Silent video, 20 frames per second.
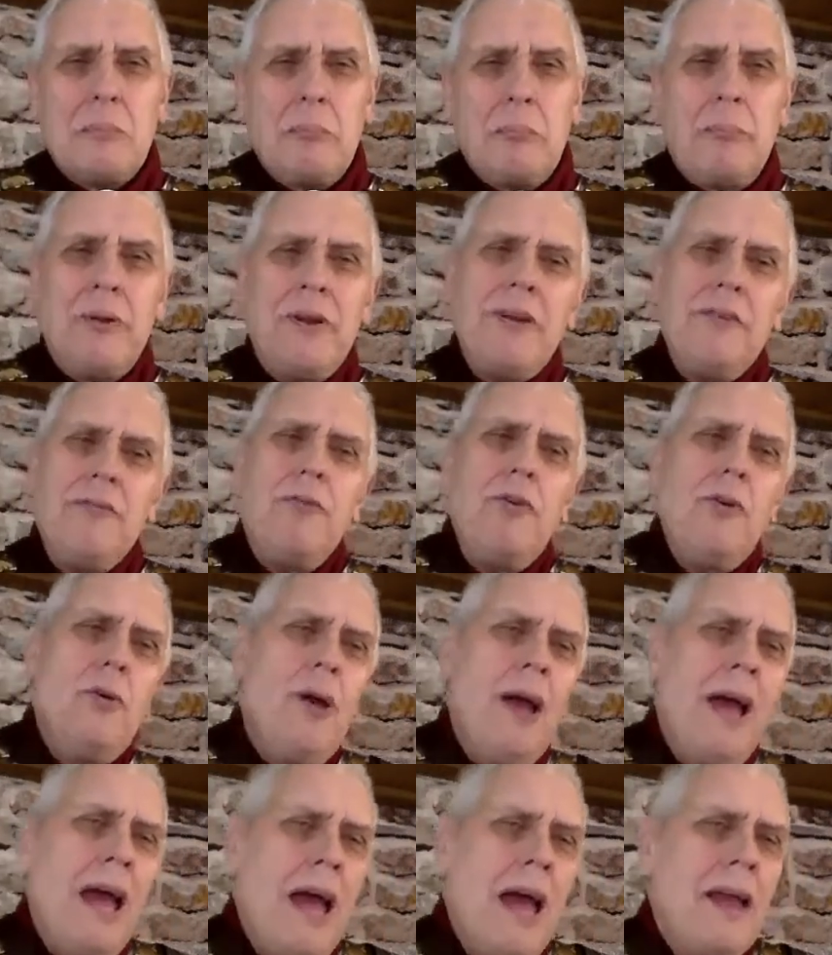But if
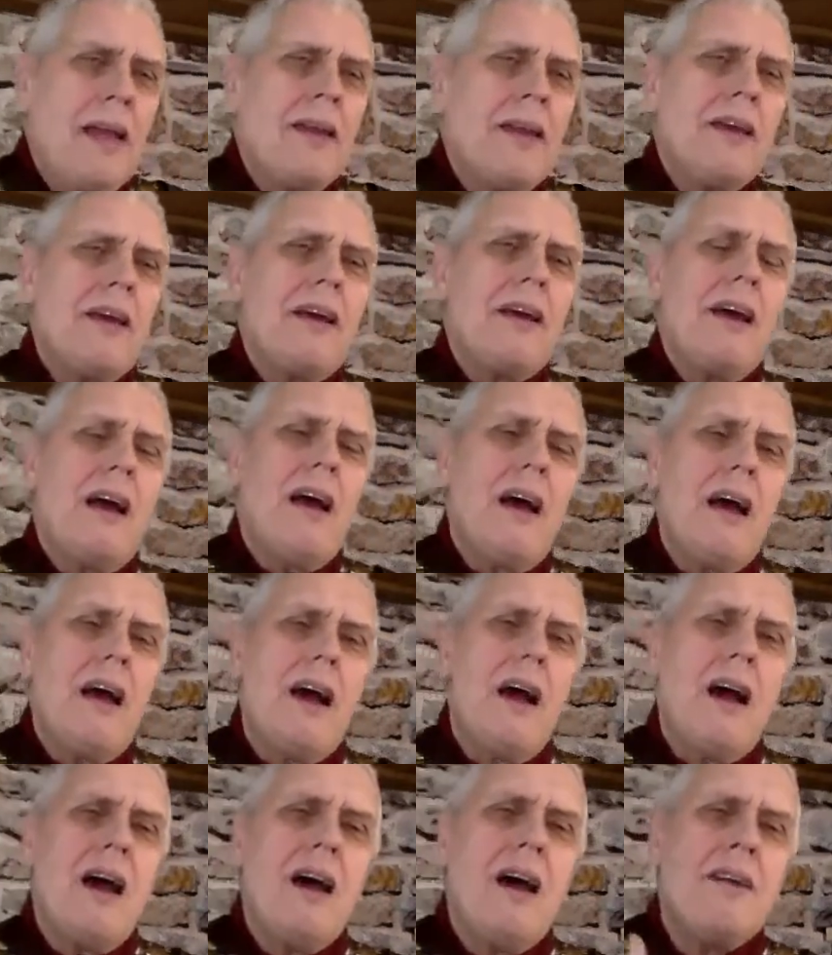you had
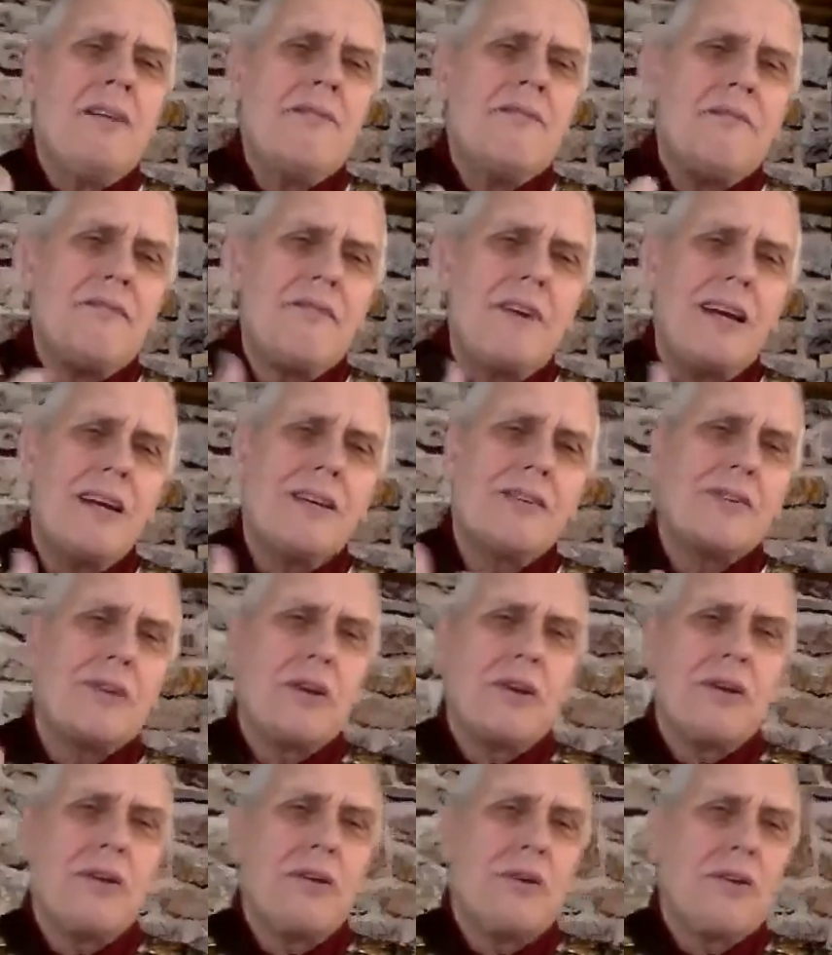an infection
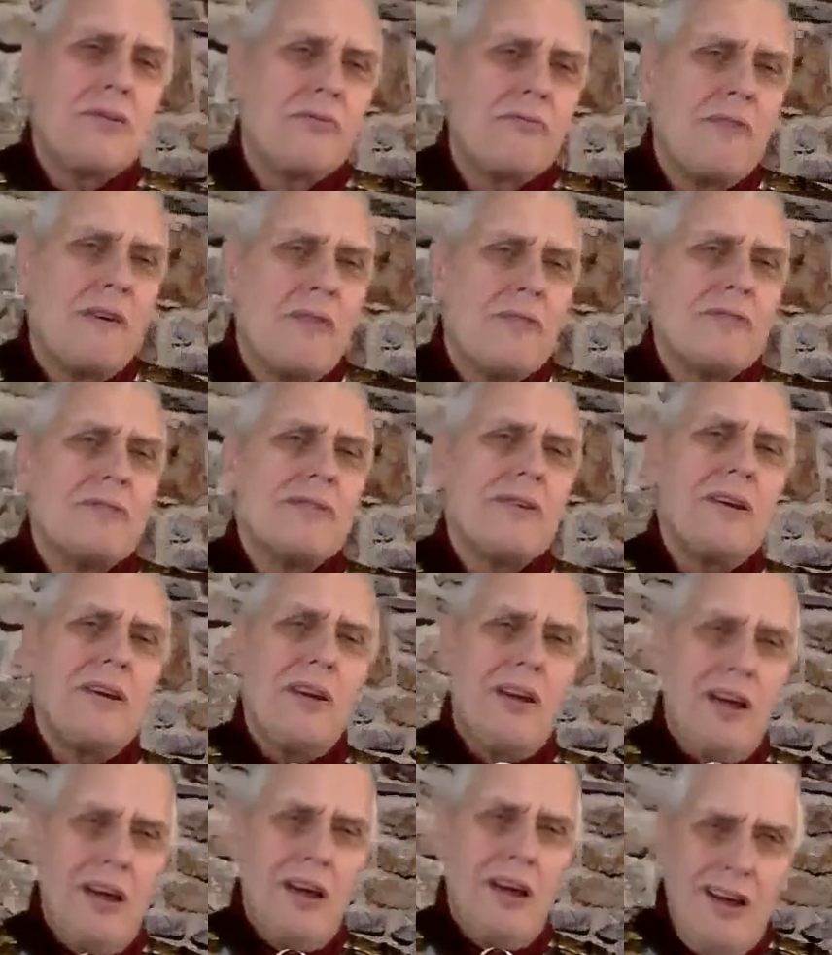in your throat
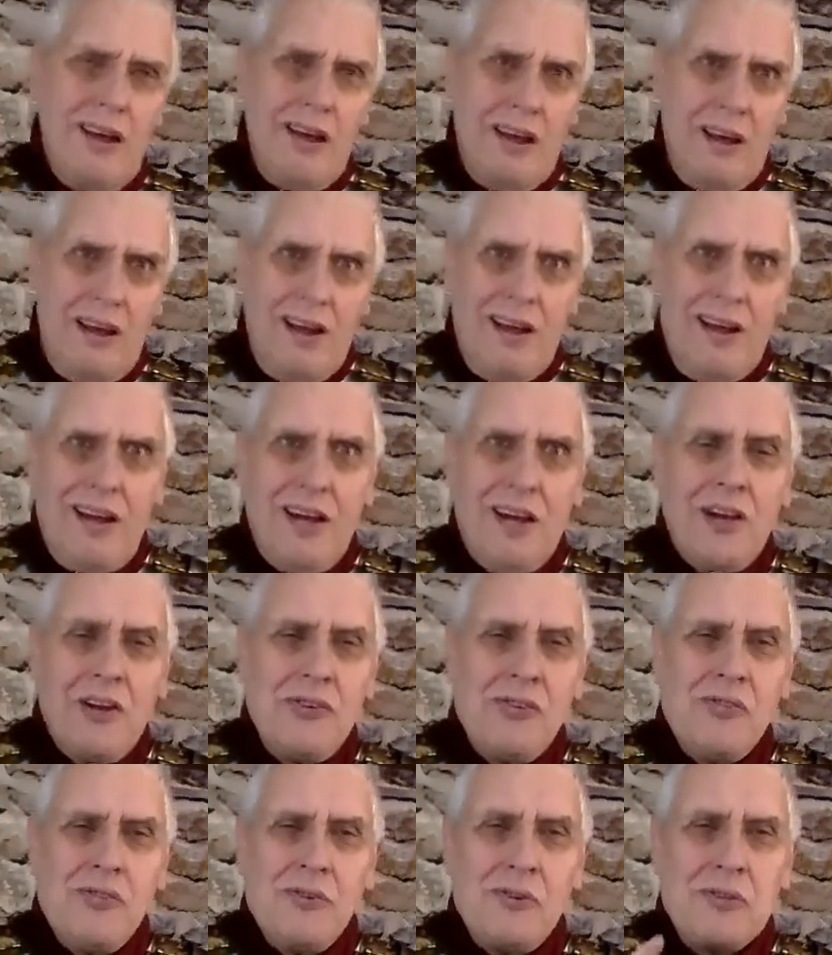and
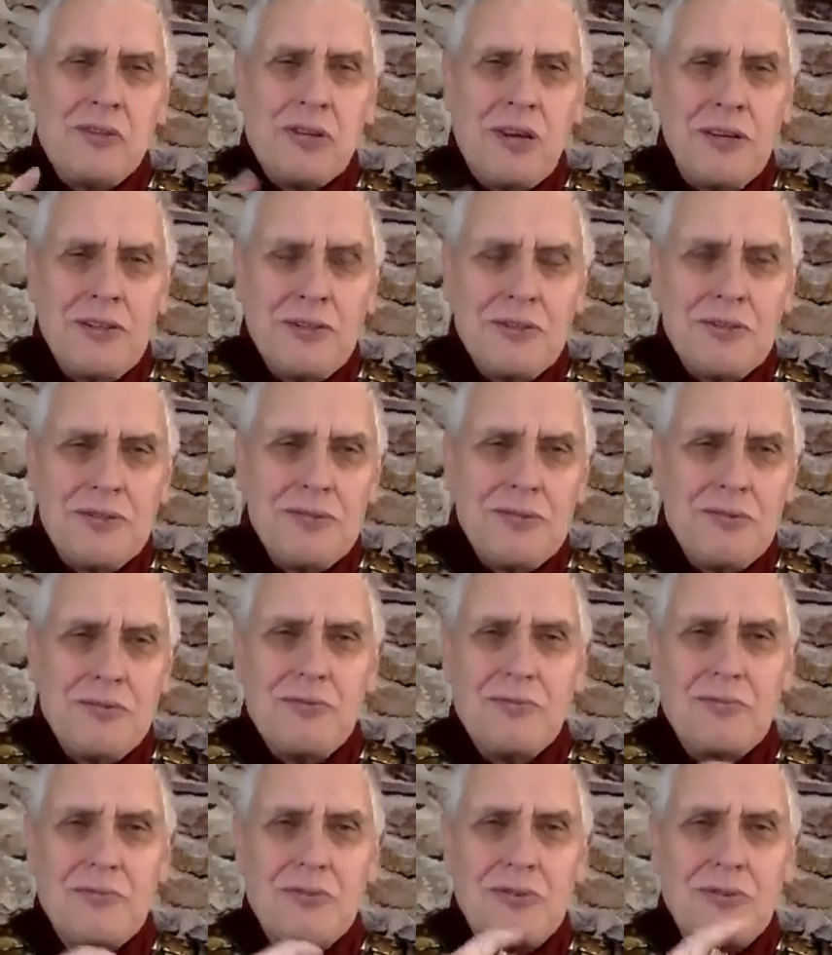your
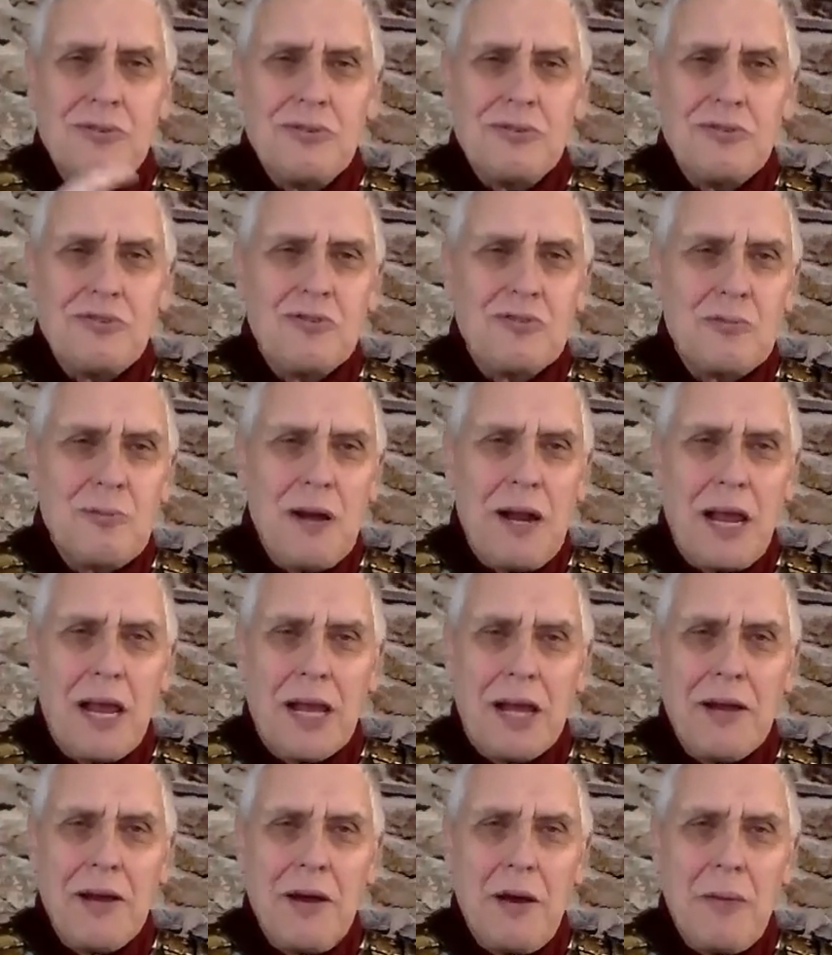tonsils were all
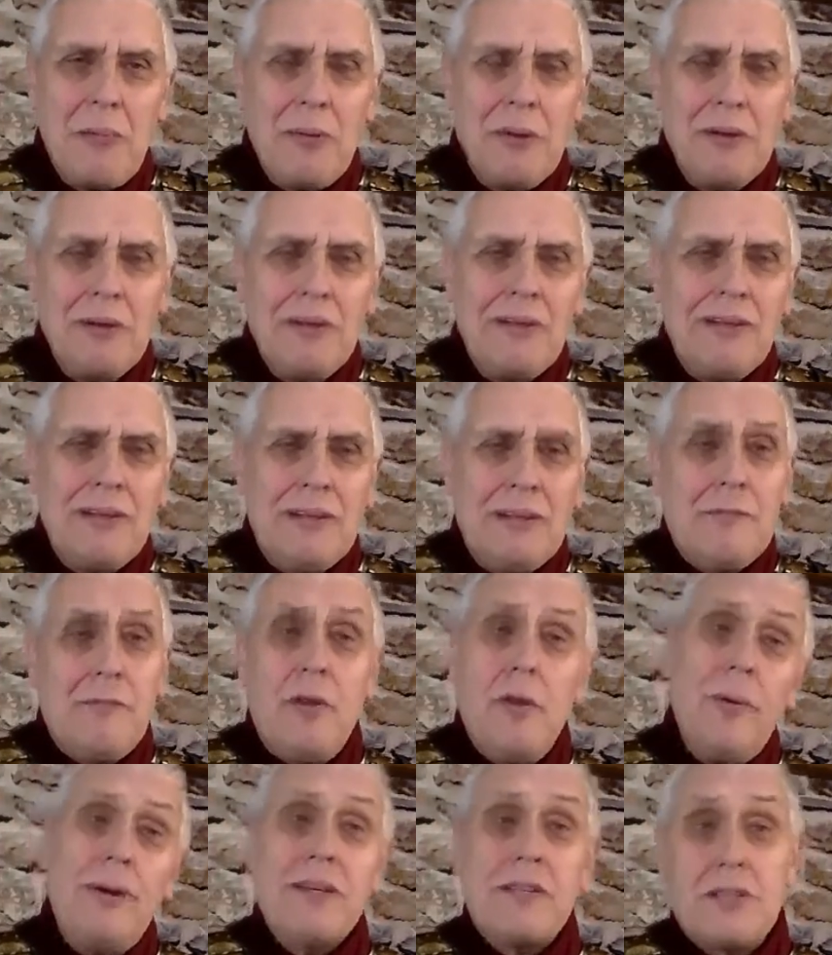swelling up,
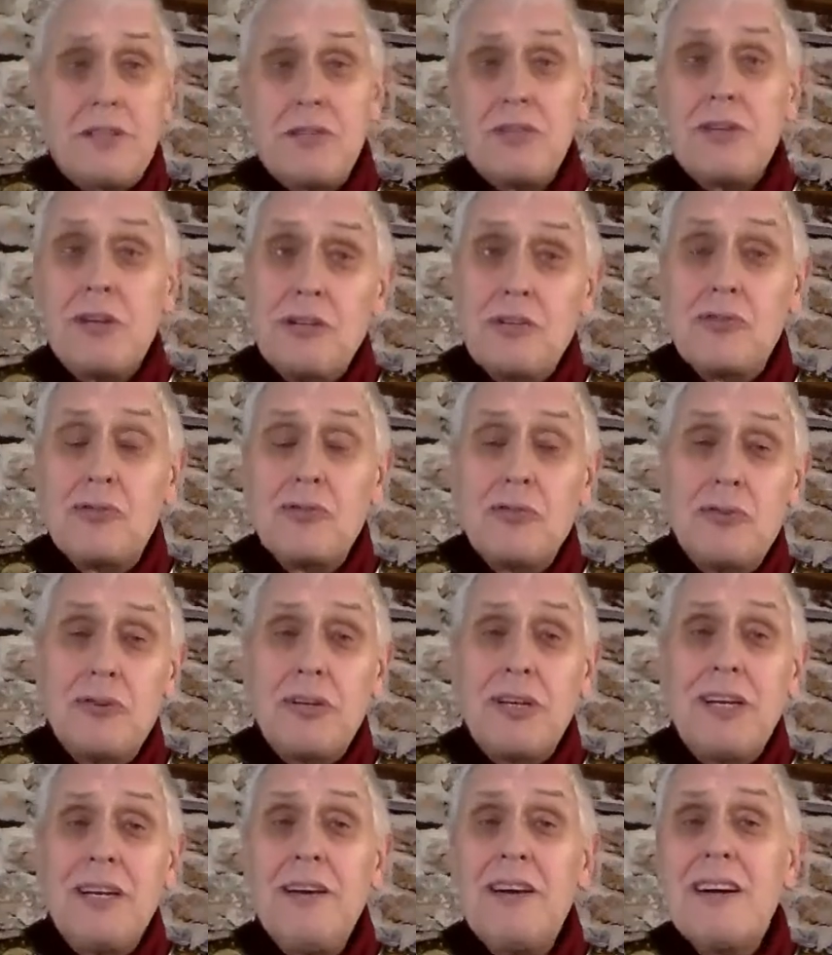you went to the
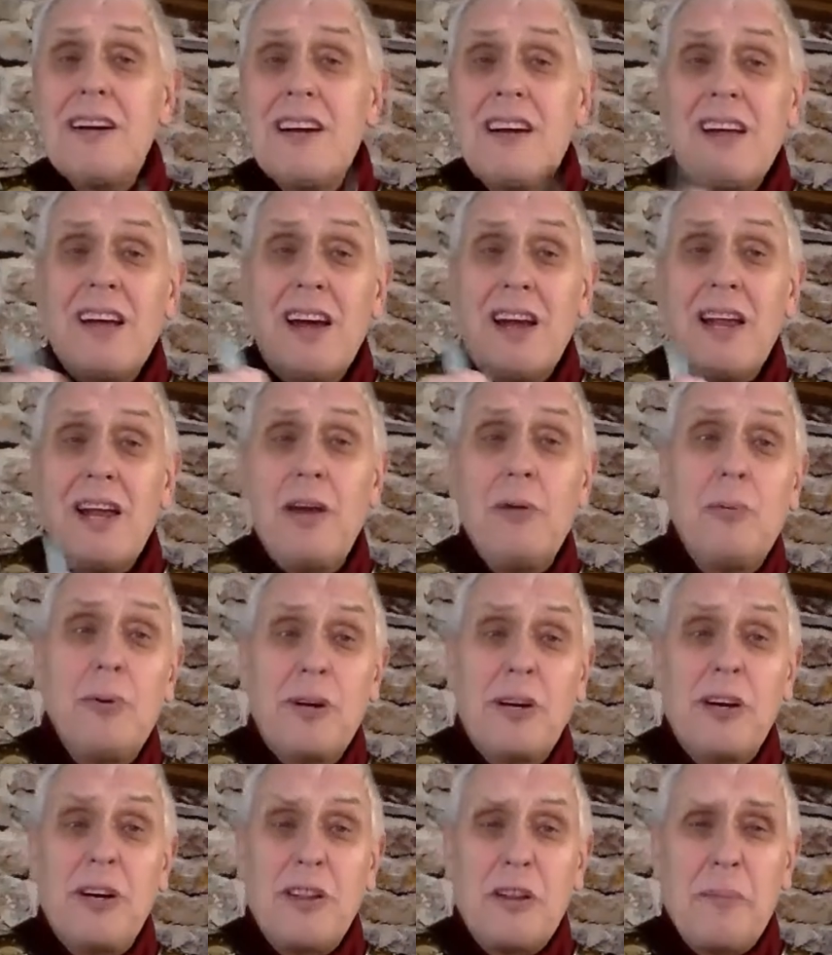tonsori and he will
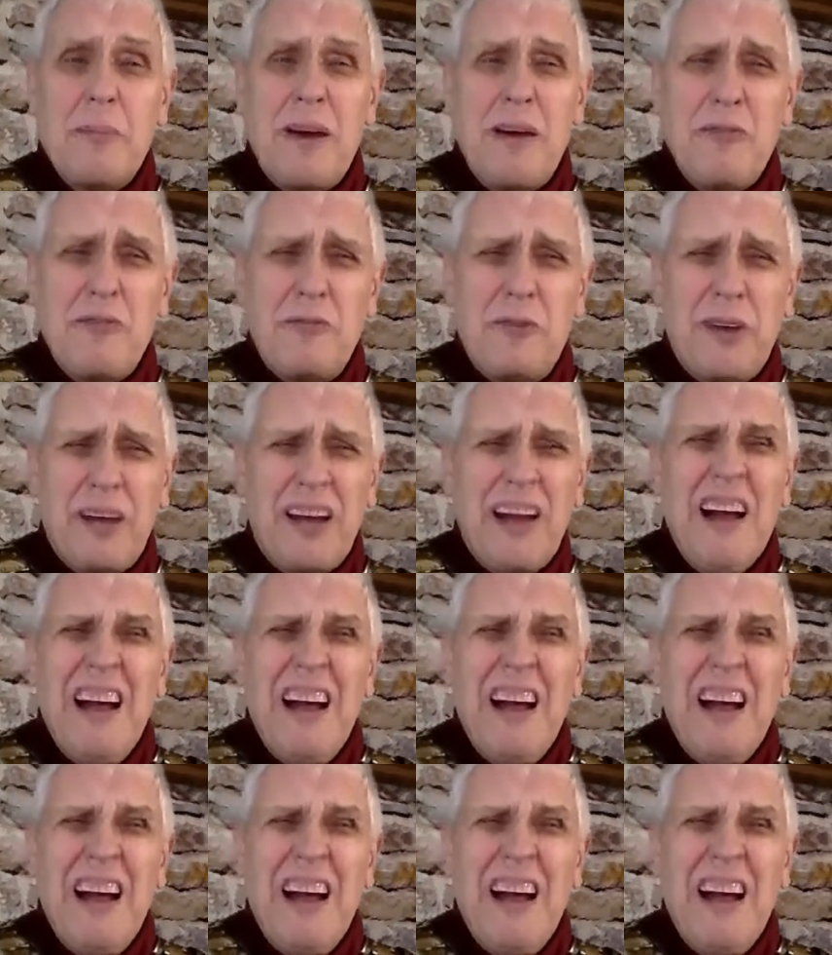cut them out for you.